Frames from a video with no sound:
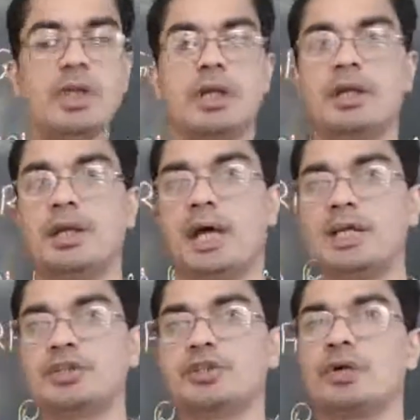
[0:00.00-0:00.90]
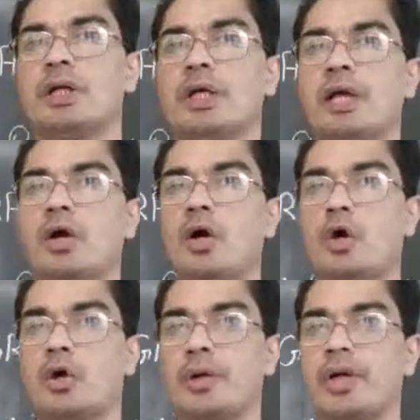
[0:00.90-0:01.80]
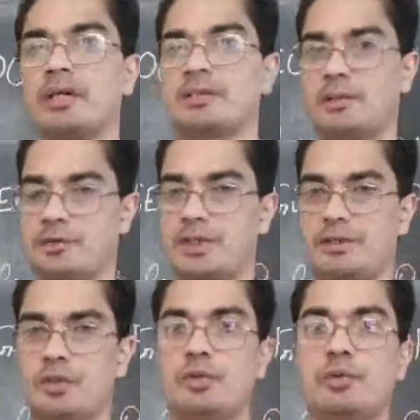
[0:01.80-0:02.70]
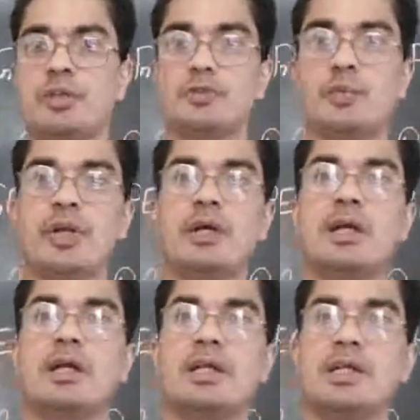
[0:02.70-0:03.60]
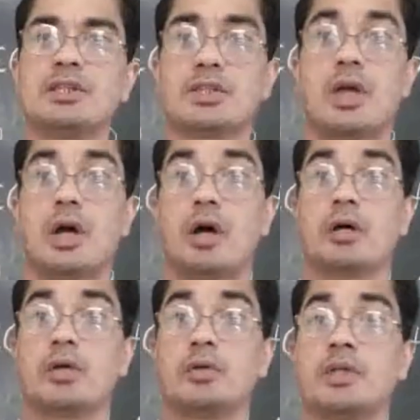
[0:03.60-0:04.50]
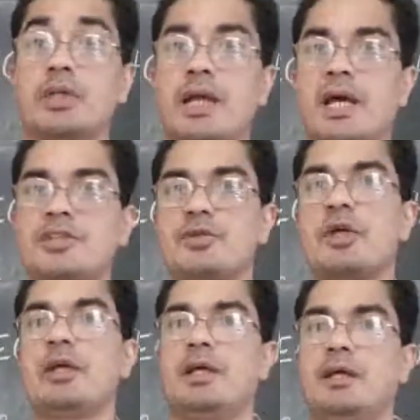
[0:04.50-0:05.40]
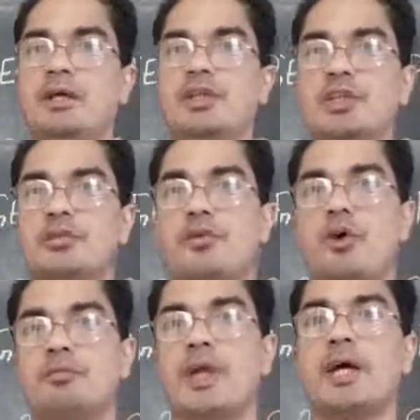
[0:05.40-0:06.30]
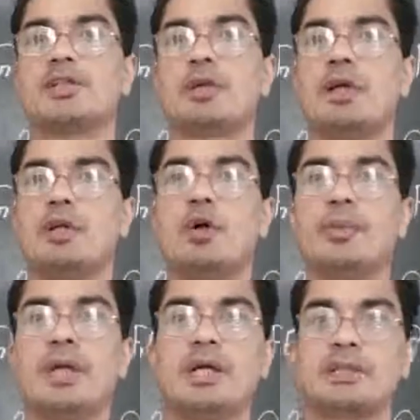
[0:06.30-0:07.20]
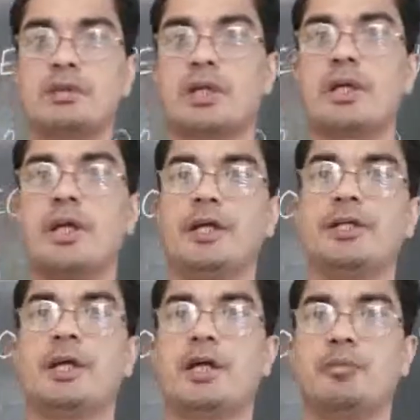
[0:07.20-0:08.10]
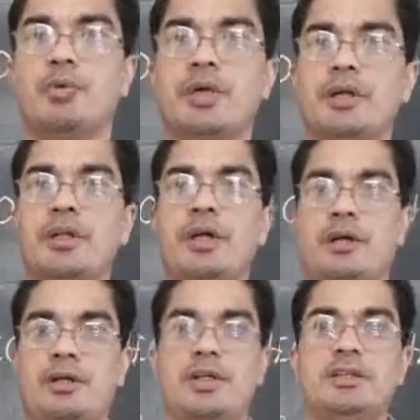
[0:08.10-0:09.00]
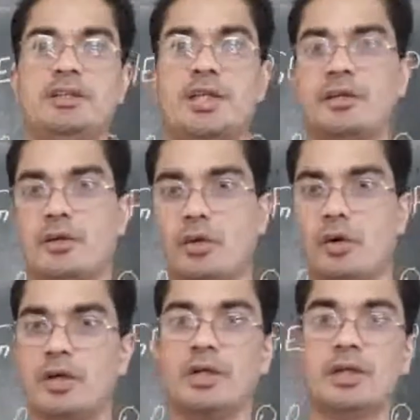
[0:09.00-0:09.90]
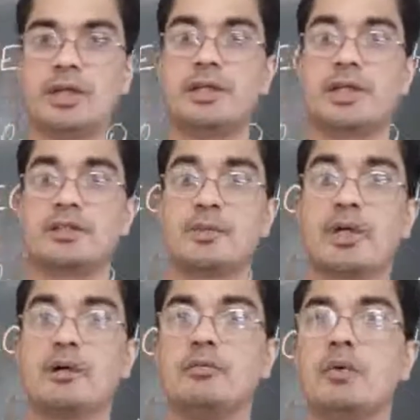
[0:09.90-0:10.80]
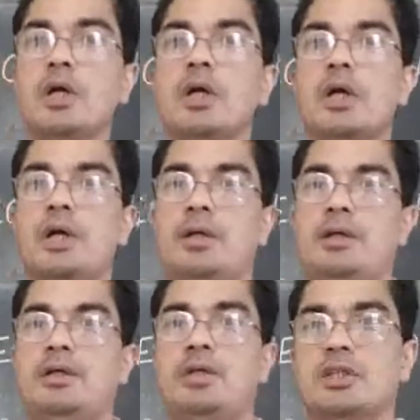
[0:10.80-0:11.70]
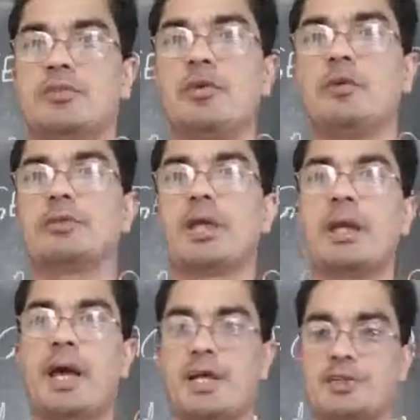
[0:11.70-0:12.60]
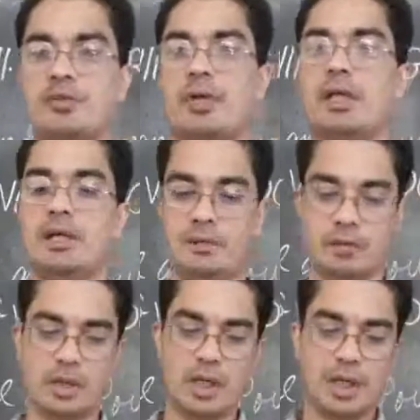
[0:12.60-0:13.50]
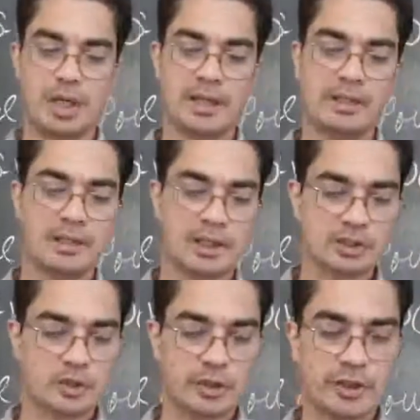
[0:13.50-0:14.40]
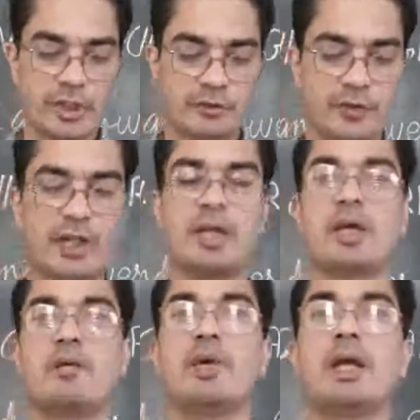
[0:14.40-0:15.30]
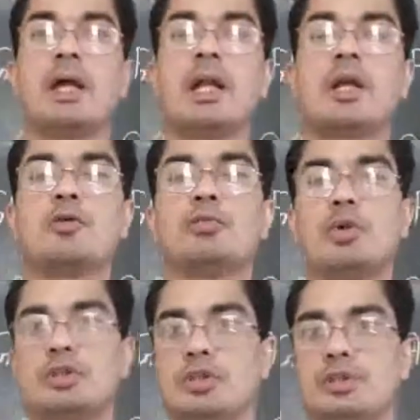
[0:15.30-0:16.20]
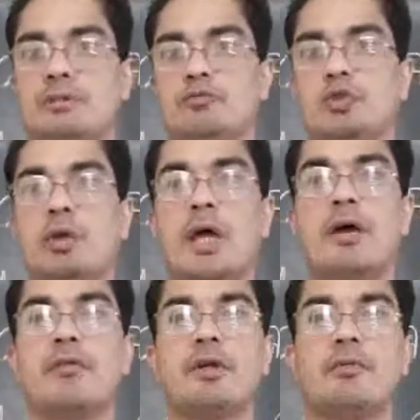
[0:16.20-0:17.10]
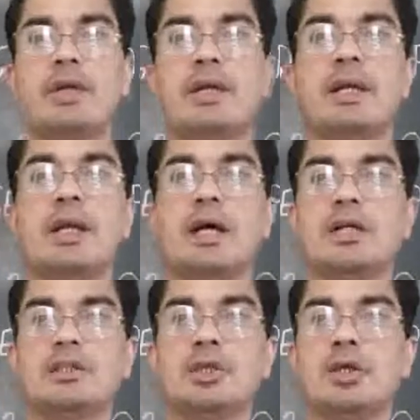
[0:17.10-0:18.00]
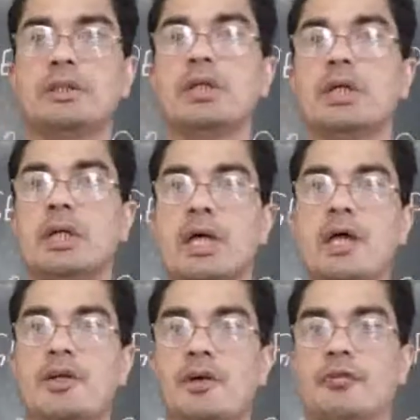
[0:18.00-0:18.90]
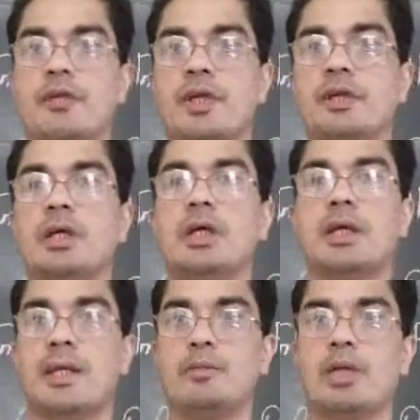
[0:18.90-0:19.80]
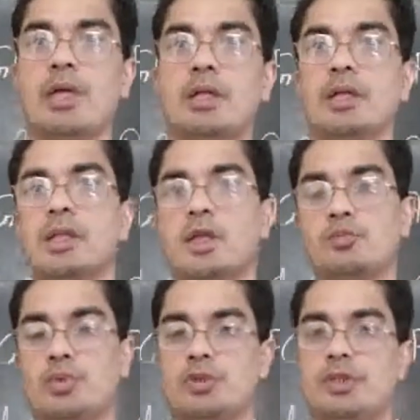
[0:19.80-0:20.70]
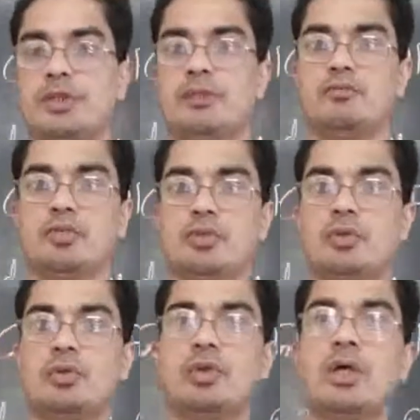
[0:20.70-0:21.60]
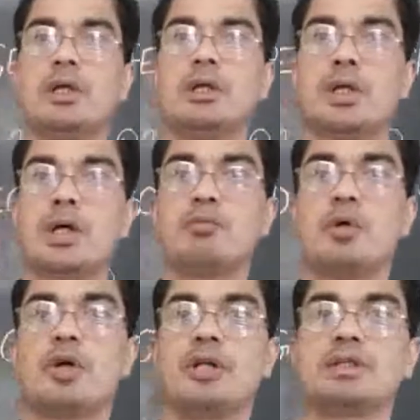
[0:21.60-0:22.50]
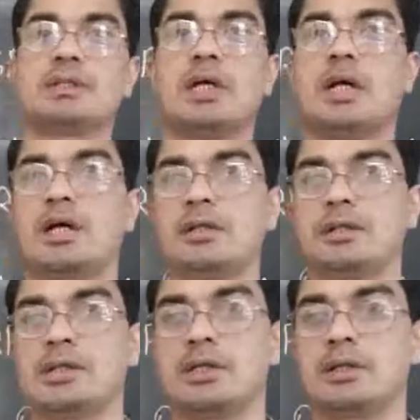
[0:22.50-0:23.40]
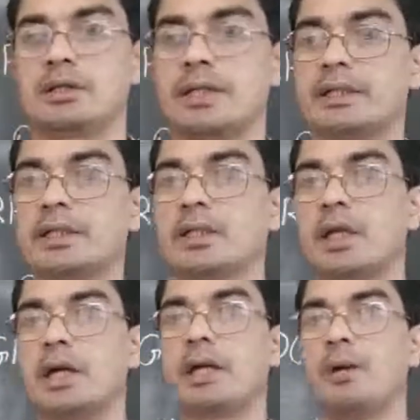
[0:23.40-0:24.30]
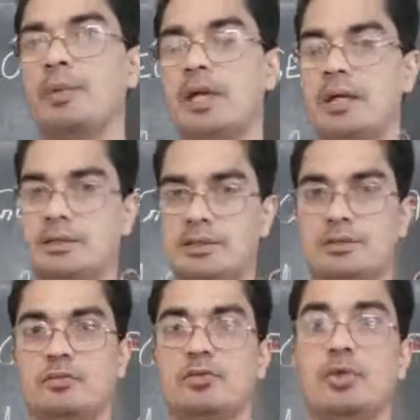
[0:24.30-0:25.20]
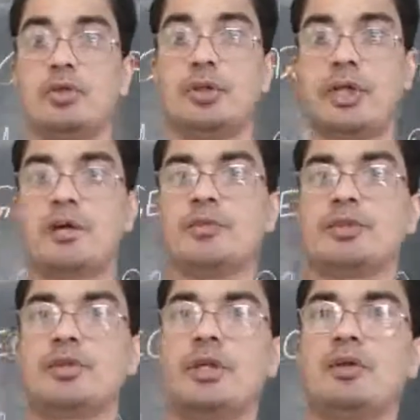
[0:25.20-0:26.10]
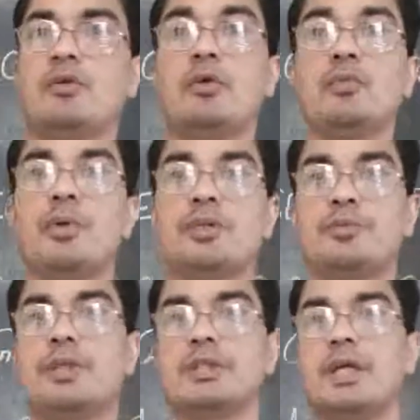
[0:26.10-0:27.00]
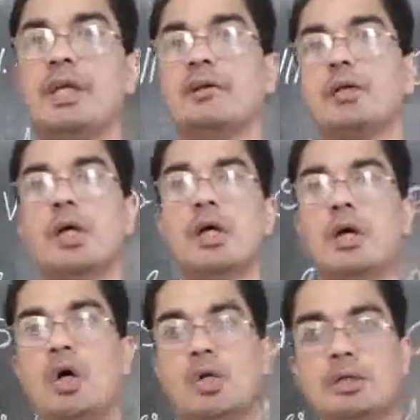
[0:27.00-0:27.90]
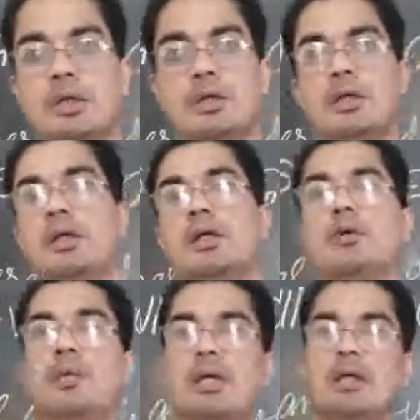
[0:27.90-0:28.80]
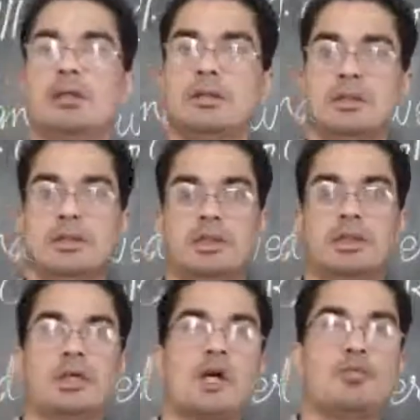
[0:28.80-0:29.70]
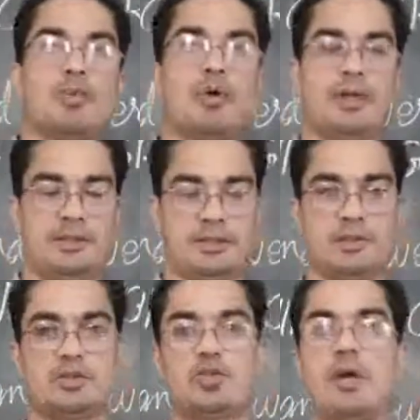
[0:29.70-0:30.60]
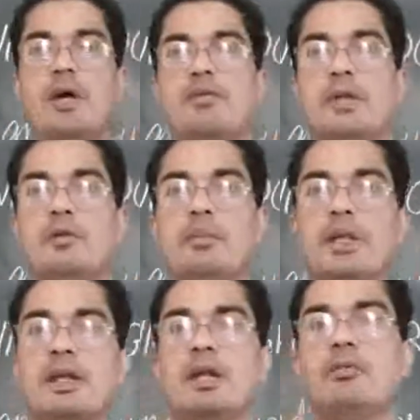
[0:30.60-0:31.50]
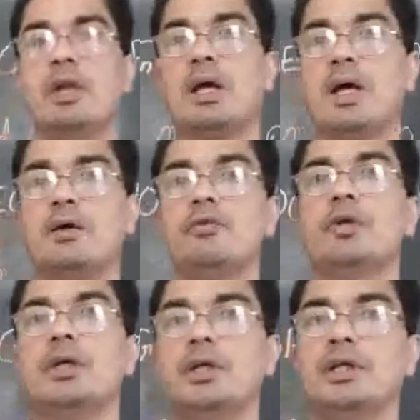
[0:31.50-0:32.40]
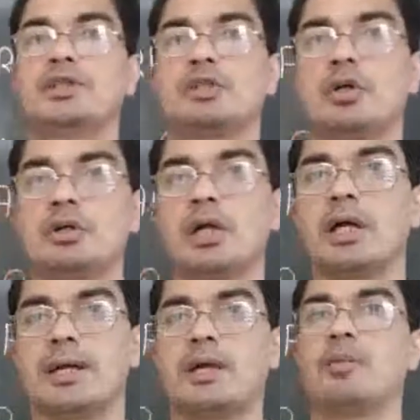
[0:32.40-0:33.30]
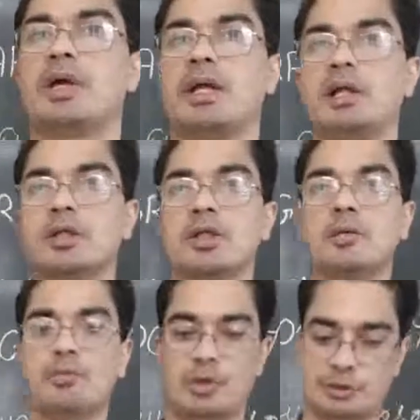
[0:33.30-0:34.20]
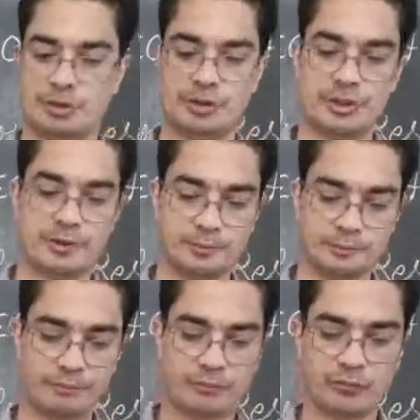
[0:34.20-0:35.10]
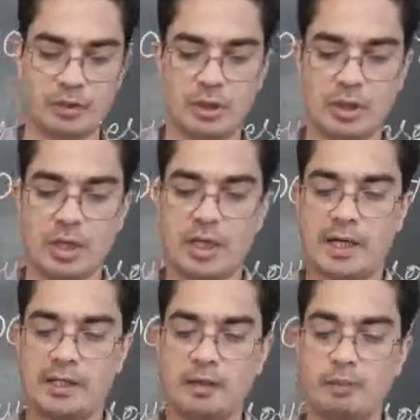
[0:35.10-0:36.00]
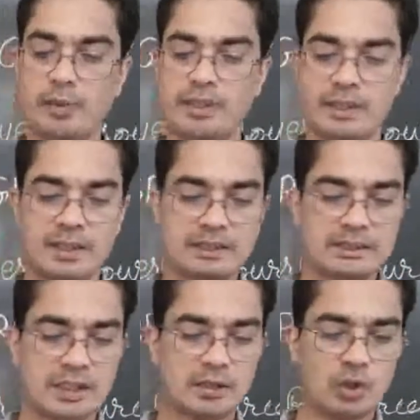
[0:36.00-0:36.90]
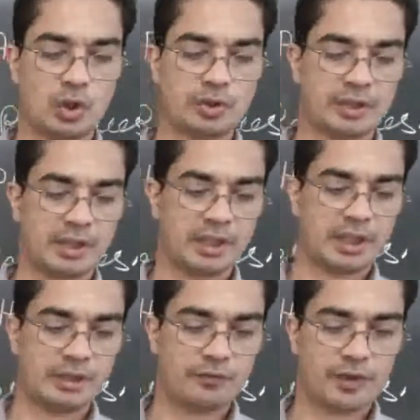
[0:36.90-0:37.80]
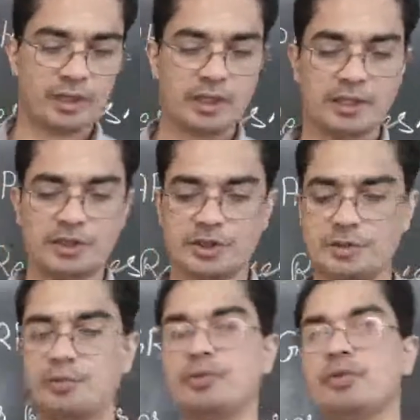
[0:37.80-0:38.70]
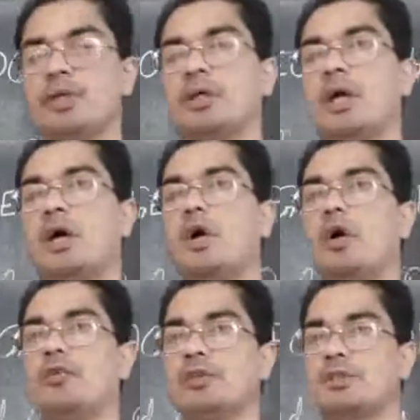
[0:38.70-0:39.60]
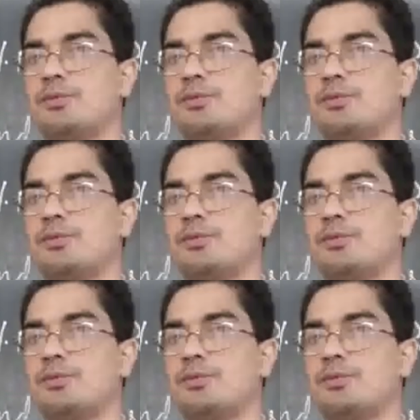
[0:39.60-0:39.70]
a naturally occurring substance. So this mineral is occurred naturally. It is formed naturally. Nobody has created and put it there inside the rock. It has become, it has formed naturally, and it has got a definite chemical composition. So every mineral has got a definite chemical composition. So the components are certain chemicals. So in the chemistry you must be studying all the chemical components. So every mineral will have its own chemical composition. And minerals are not evenly distributed over